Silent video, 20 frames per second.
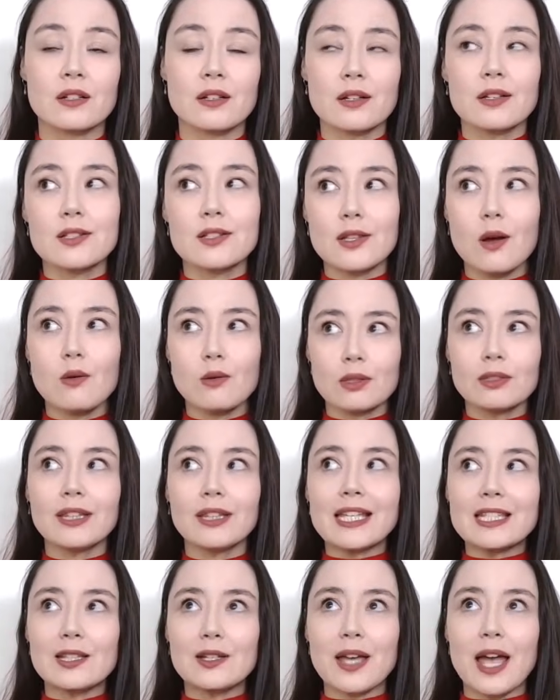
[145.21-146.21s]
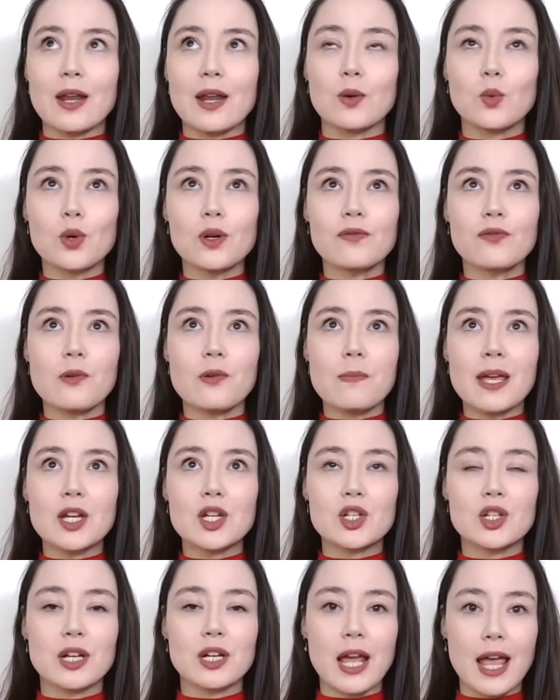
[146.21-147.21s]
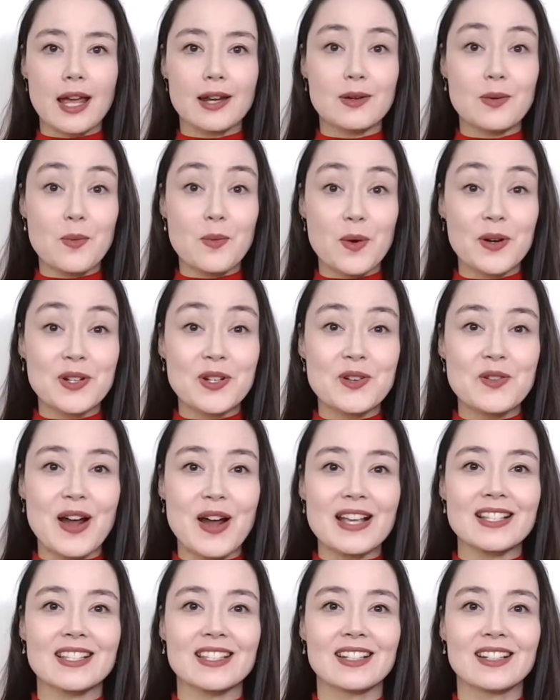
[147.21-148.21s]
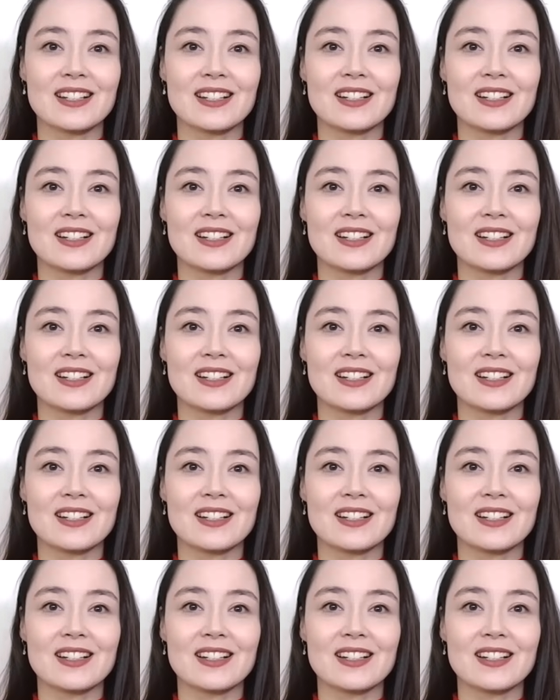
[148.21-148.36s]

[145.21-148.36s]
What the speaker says: So let's look at word formation and word stress.